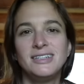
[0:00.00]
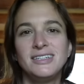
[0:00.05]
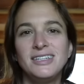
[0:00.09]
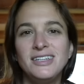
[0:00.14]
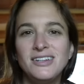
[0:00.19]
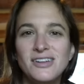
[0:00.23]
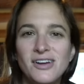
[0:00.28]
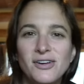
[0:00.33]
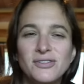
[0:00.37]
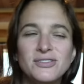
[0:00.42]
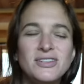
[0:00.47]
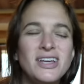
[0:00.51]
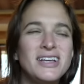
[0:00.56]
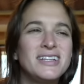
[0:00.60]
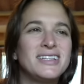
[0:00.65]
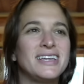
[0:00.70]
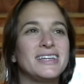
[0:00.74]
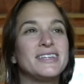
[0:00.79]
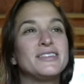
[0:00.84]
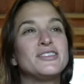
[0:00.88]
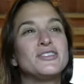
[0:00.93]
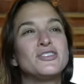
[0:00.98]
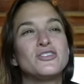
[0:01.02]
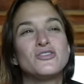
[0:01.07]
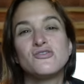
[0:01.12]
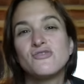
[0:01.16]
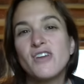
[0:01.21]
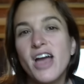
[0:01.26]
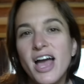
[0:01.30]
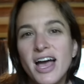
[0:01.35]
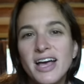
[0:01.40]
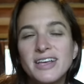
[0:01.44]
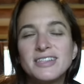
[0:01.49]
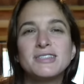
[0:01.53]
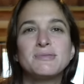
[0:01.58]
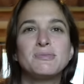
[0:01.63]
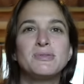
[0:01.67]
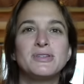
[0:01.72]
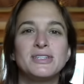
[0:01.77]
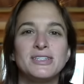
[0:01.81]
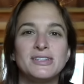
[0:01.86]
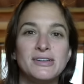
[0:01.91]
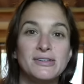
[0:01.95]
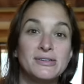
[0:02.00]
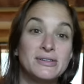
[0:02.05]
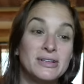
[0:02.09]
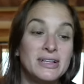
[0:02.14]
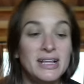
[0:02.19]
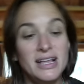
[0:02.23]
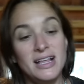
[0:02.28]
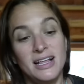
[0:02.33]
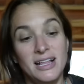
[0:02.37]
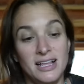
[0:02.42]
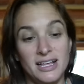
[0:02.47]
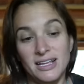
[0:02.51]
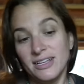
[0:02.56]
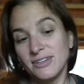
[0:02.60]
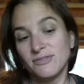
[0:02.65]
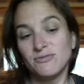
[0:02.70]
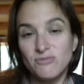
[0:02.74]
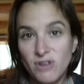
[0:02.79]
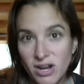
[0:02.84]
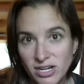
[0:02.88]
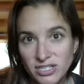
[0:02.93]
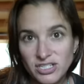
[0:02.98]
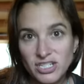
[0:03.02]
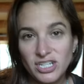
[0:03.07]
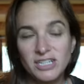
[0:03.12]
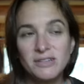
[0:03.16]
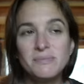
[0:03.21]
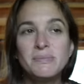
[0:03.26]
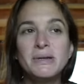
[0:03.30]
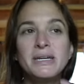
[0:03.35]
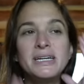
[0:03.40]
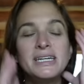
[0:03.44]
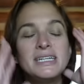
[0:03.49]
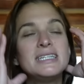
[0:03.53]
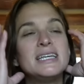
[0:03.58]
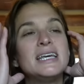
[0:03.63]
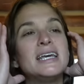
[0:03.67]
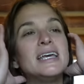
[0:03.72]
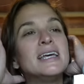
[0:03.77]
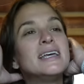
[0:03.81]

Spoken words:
you know, not like stressed, but you know, rushing a bit.